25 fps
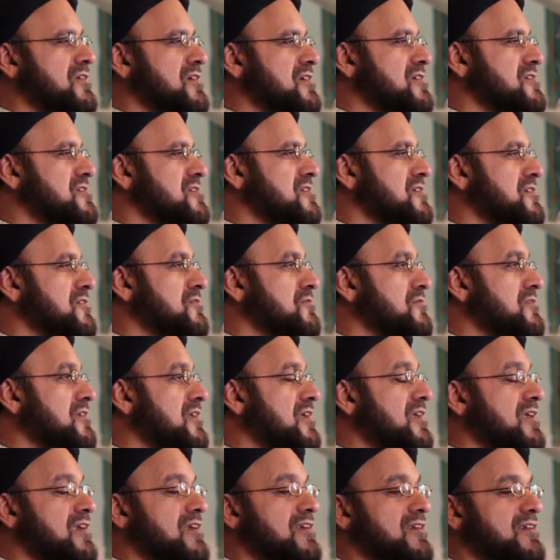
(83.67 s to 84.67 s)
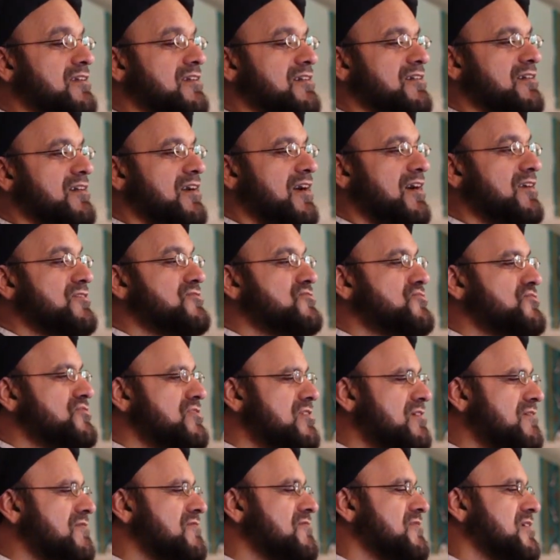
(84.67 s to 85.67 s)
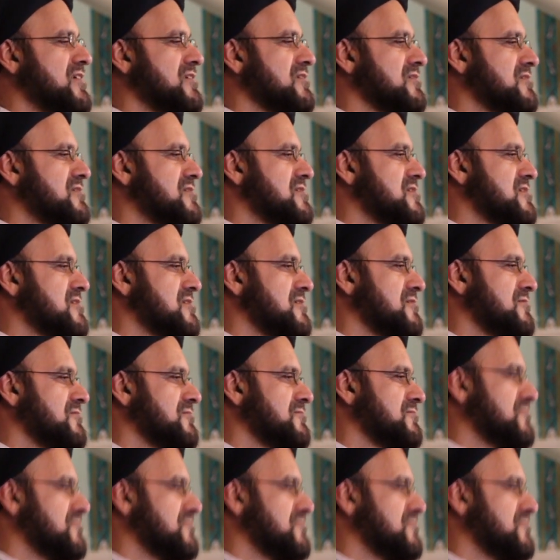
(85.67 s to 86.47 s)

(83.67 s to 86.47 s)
his unique achievements.